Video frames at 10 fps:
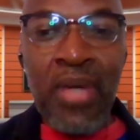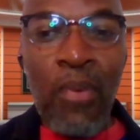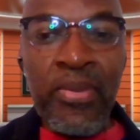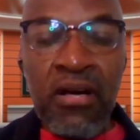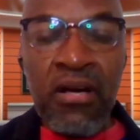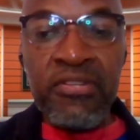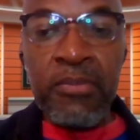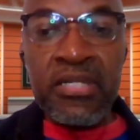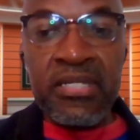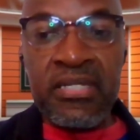are we
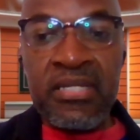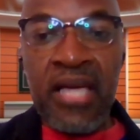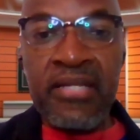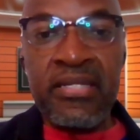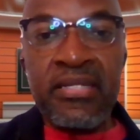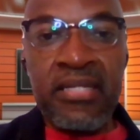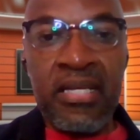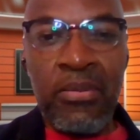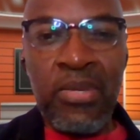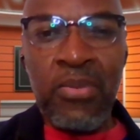comfortable as a society to
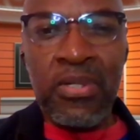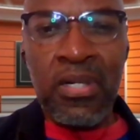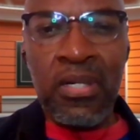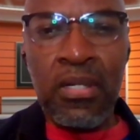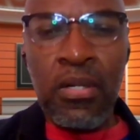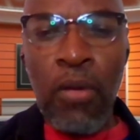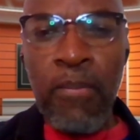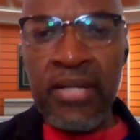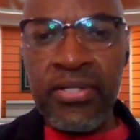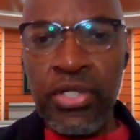say that we want to
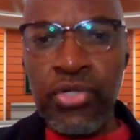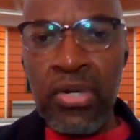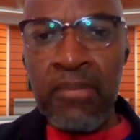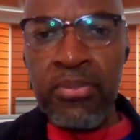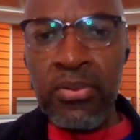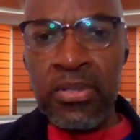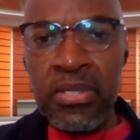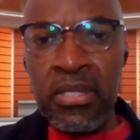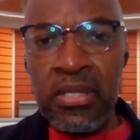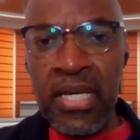go back to the drawing
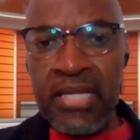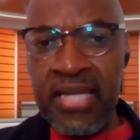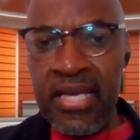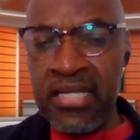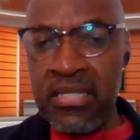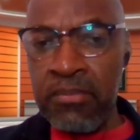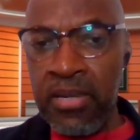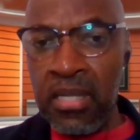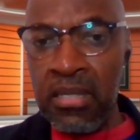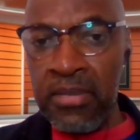board and take it to
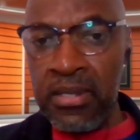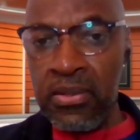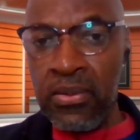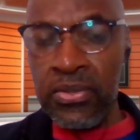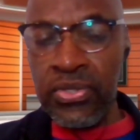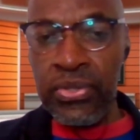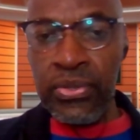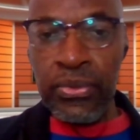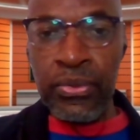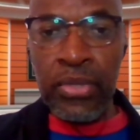Parliament or
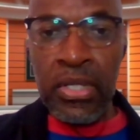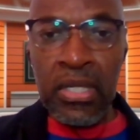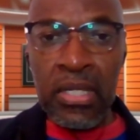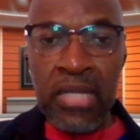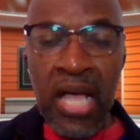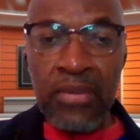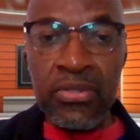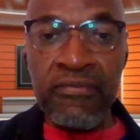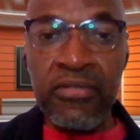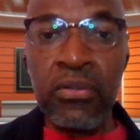to the
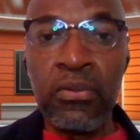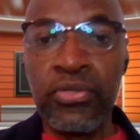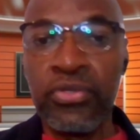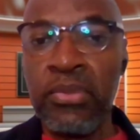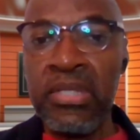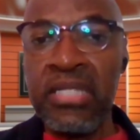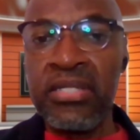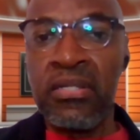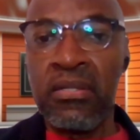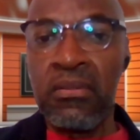House of Lords, or do we
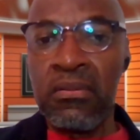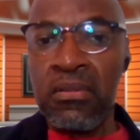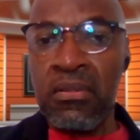need to